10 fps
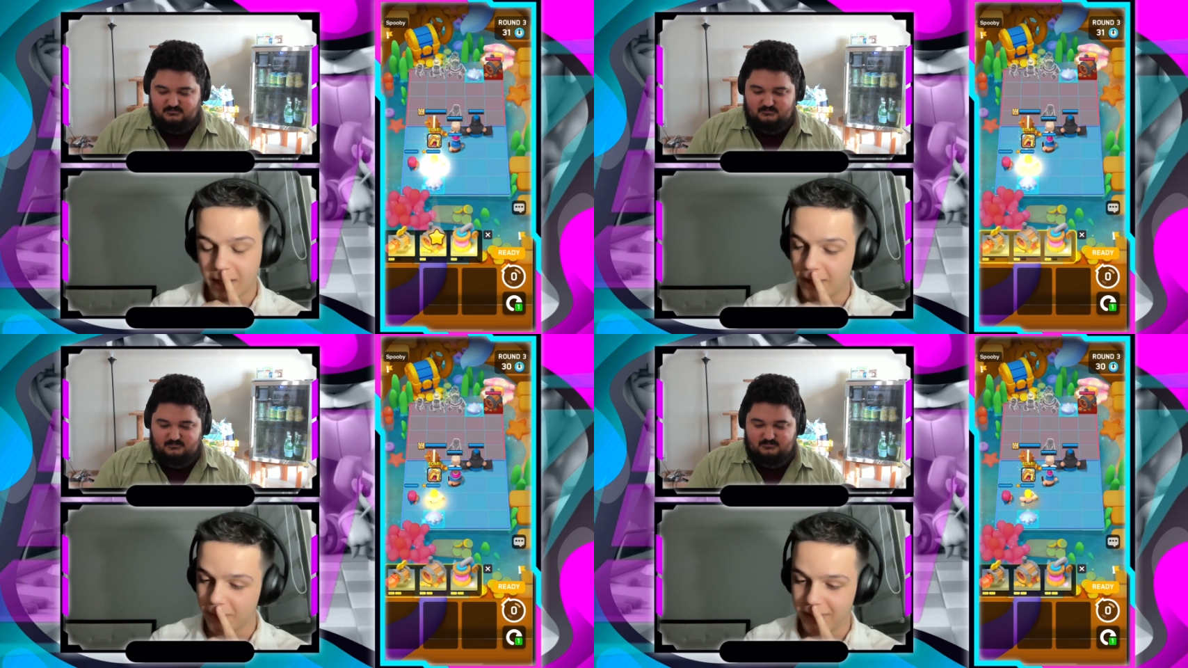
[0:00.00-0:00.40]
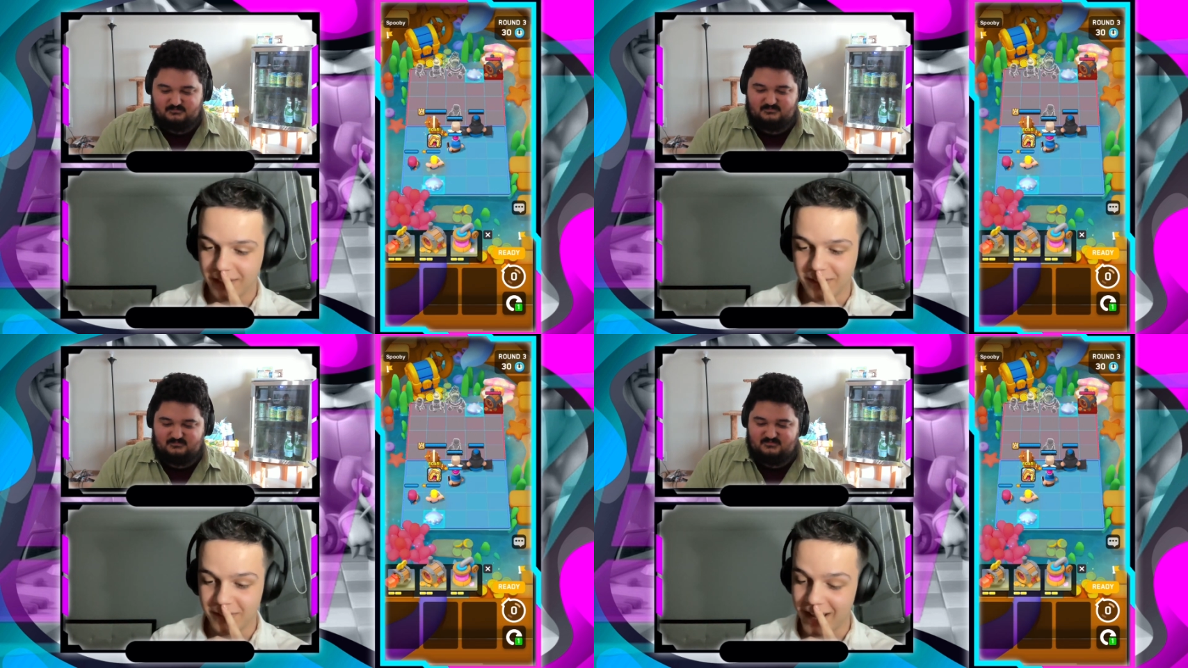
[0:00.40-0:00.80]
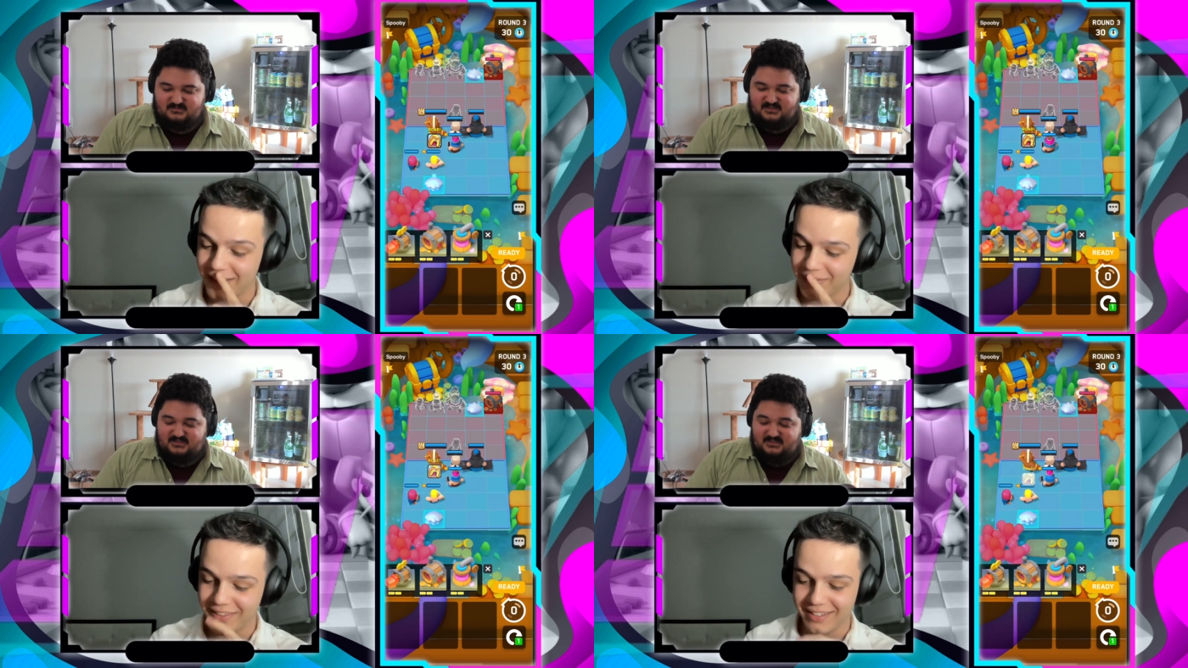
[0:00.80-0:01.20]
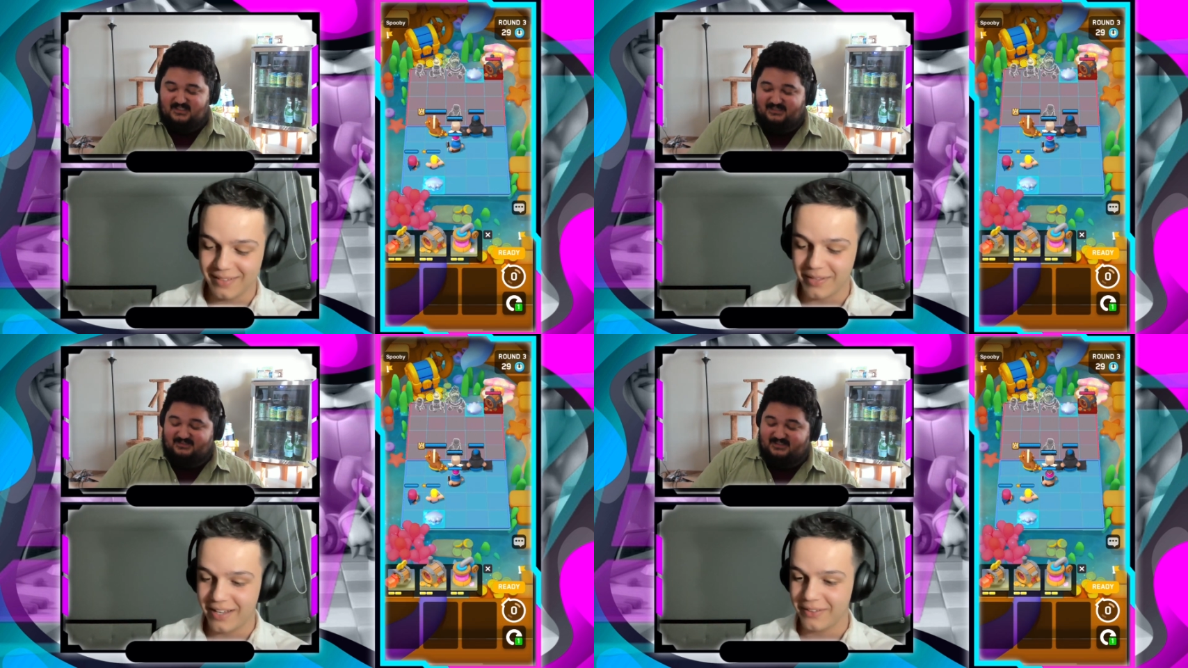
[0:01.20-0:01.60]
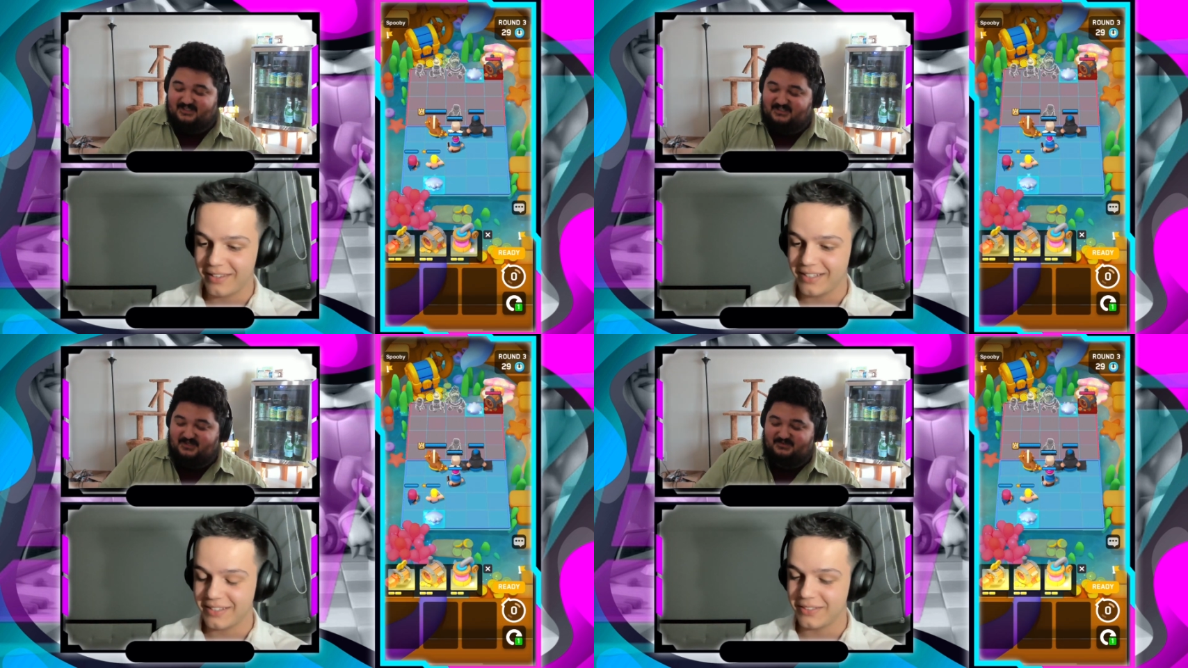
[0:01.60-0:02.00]
Speaker 1: I don't think you. I don't think. I think I, I
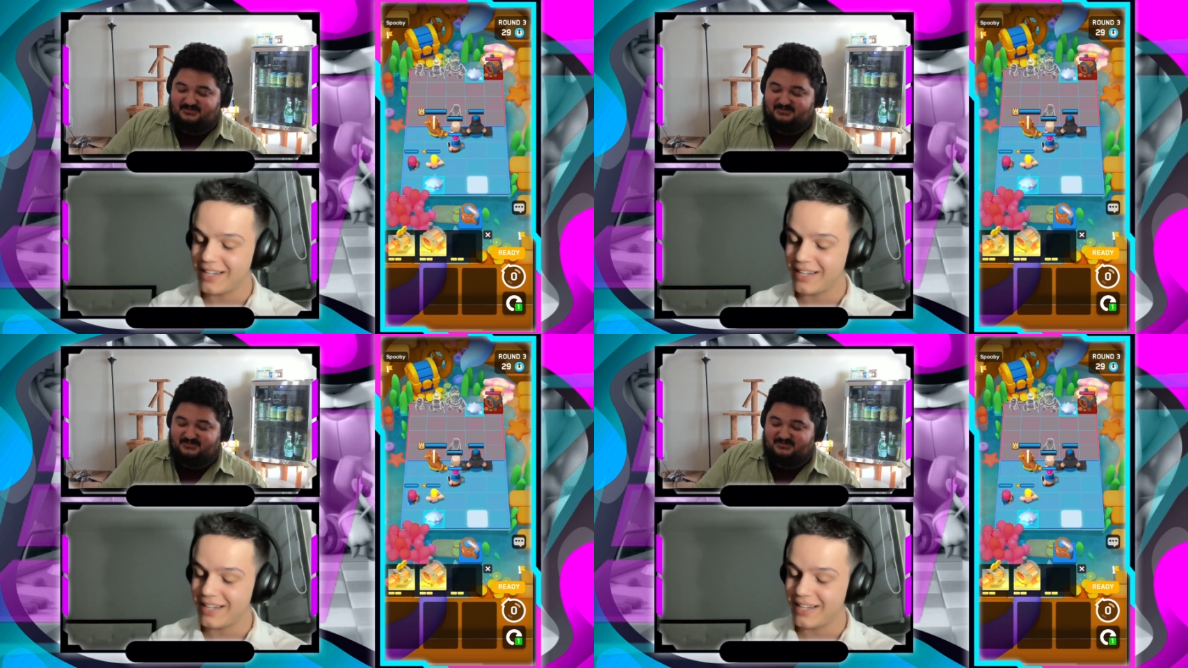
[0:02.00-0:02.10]
think do. So.